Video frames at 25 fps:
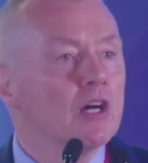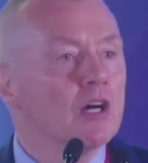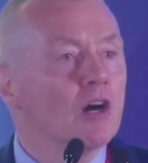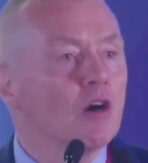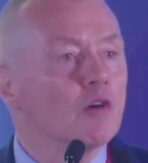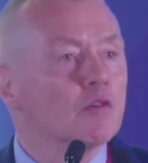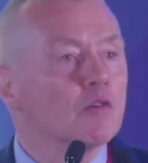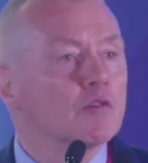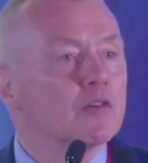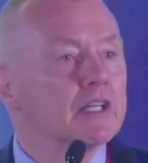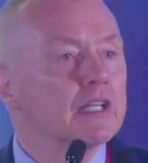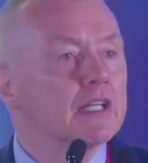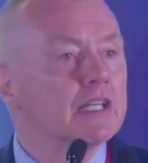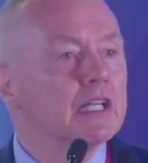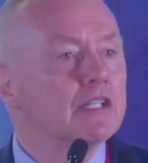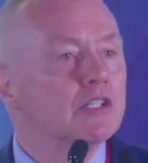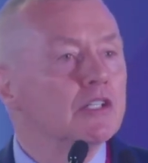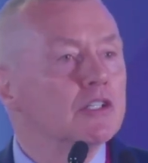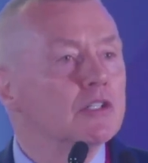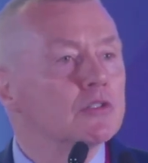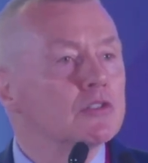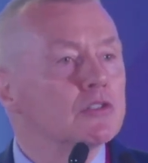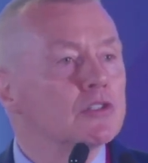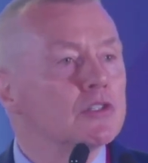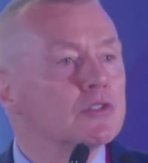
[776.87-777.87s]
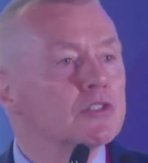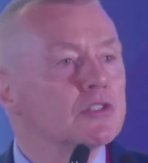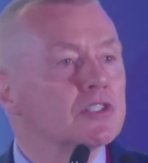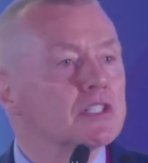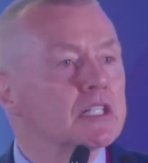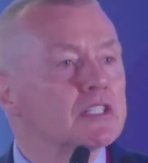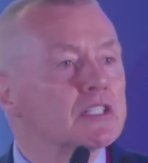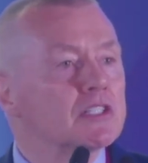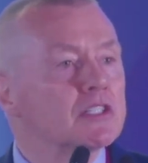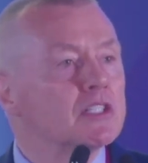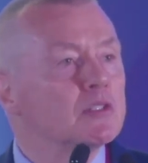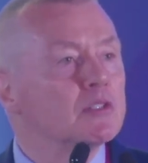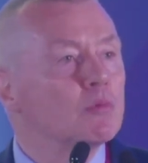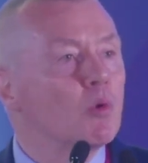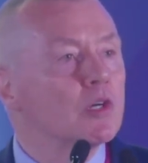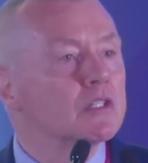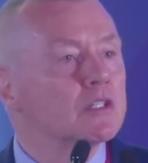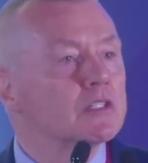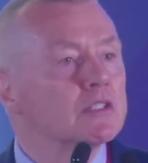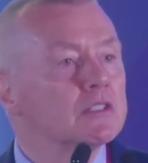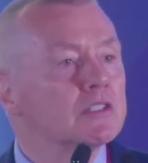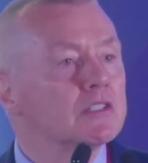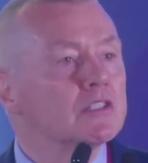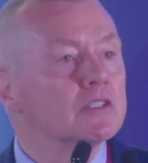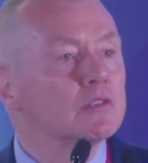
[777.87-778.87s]
over EU
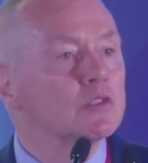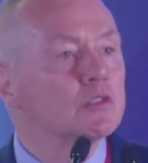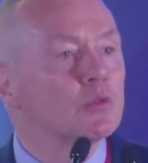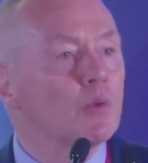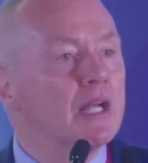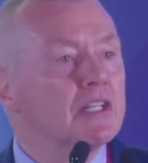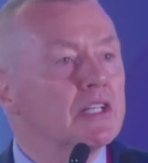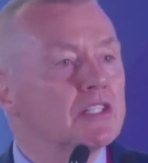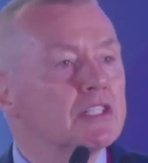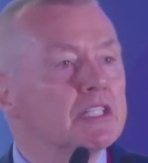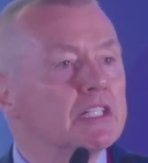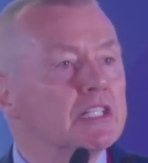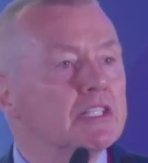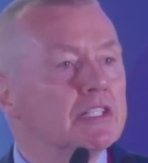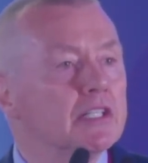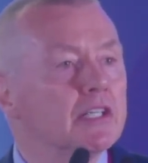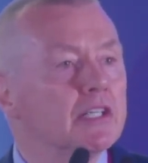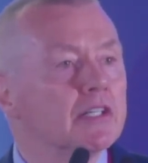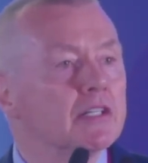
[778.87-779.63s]
261's 20-year